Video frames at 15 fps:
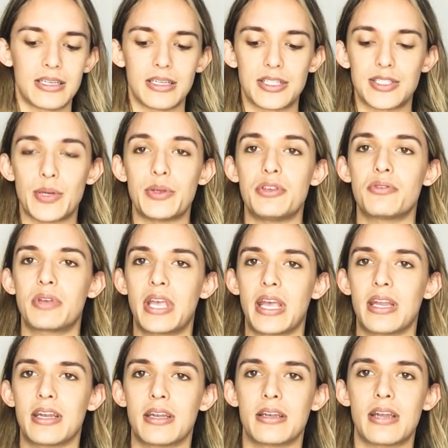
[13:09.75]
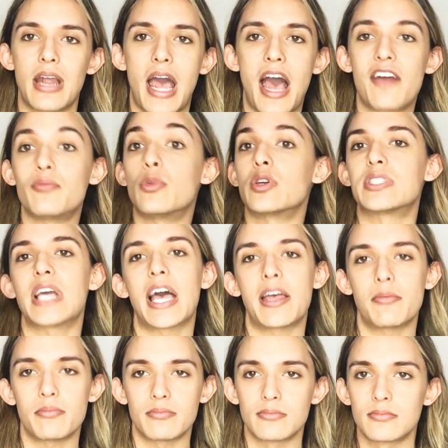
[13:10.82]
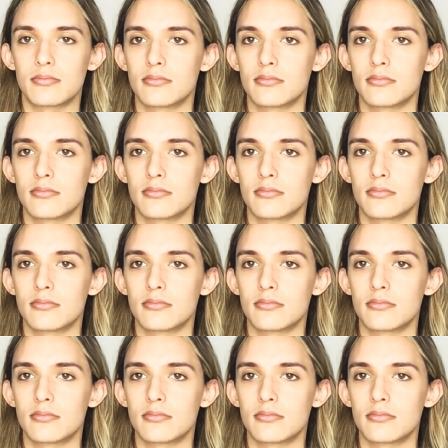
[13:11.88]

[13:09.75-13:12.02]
so you can have more time